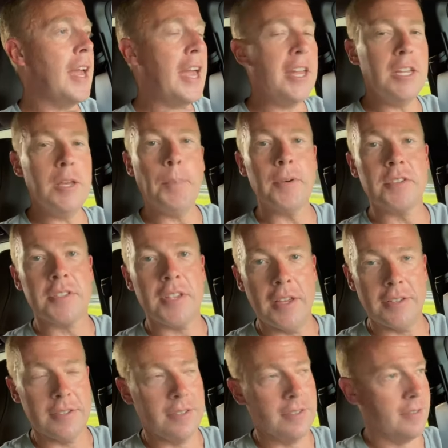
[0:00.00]

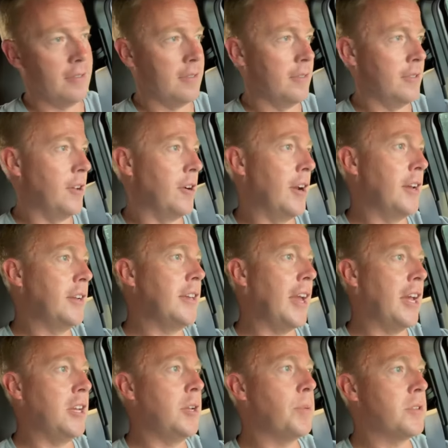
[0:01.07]
80%, all right,
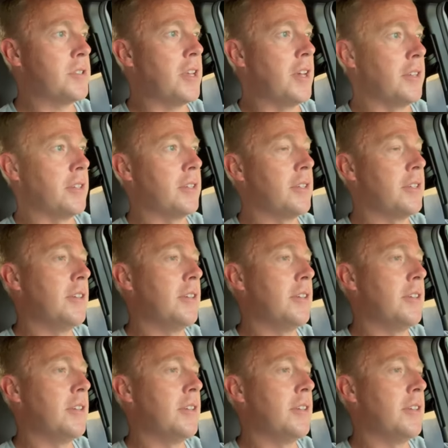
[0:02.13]
80%.